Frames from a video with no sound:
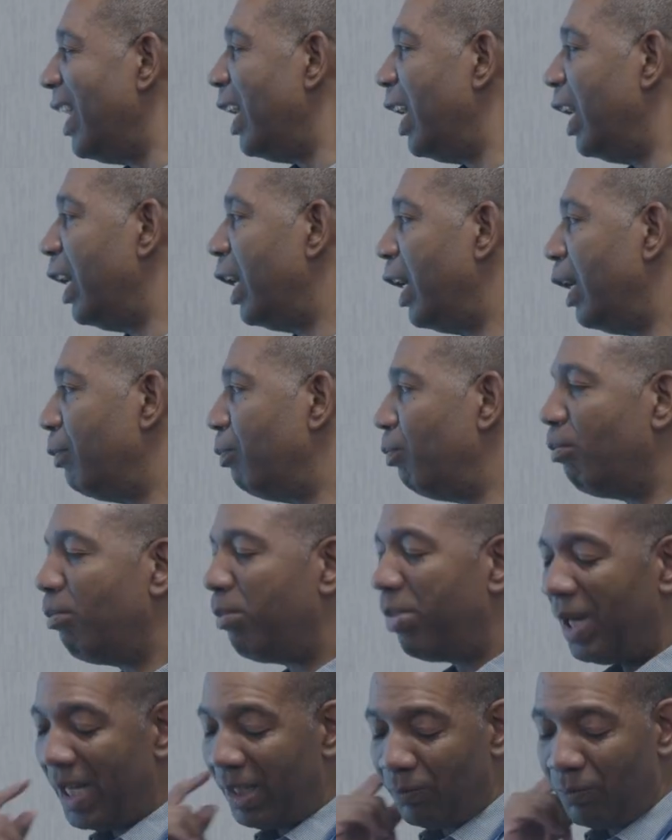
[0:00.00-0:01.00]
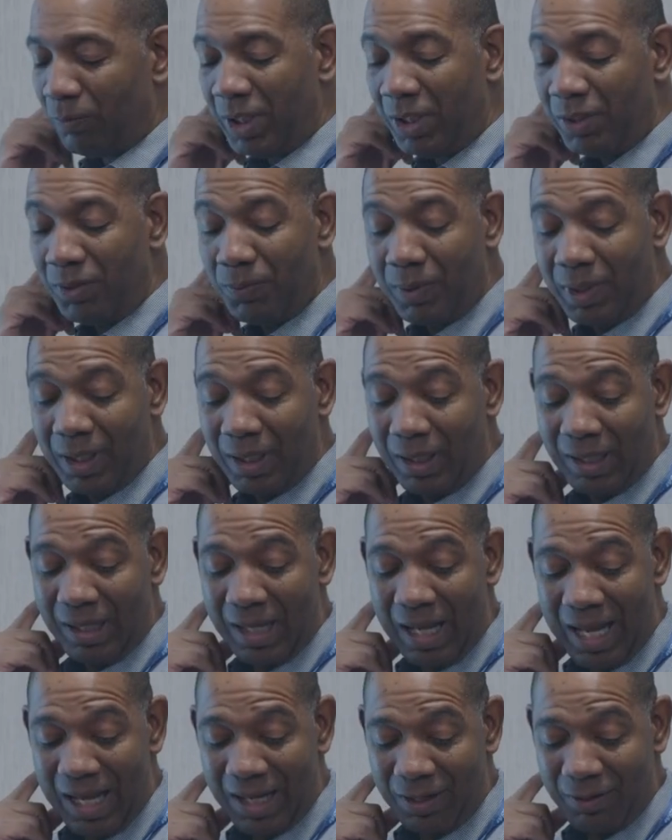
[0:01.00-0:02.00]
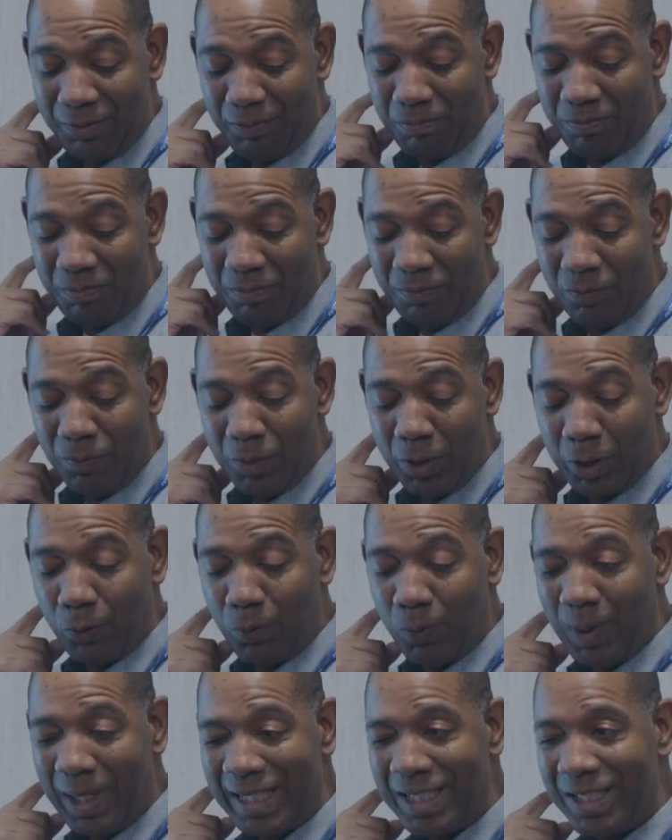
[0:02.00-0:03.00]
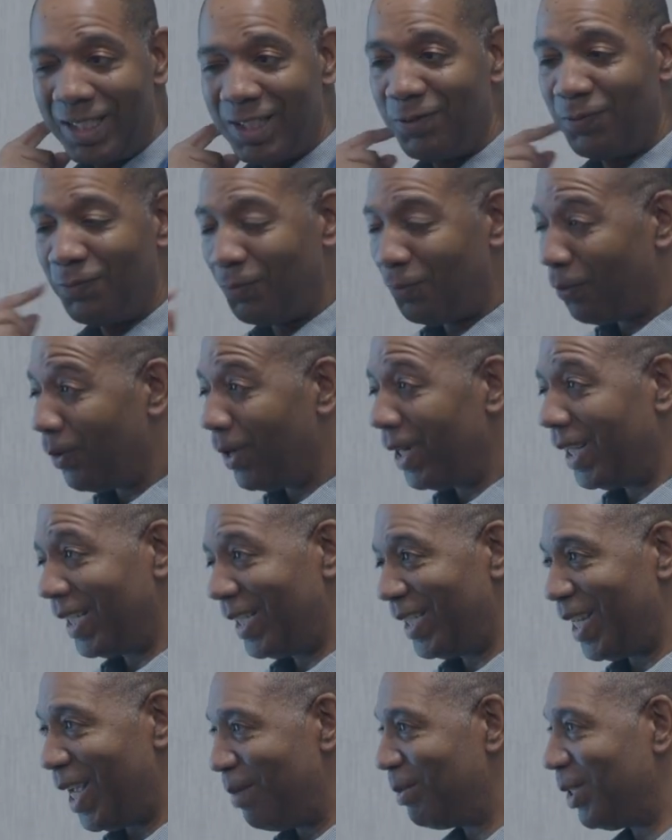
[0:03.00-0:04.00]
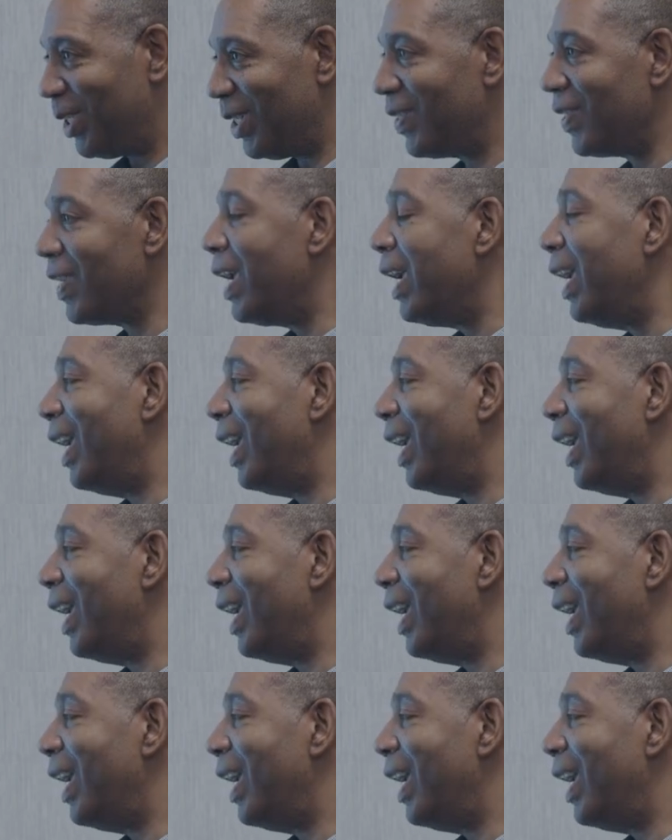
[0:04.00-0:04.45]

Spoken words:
but we do get a lot of requests for exceptions.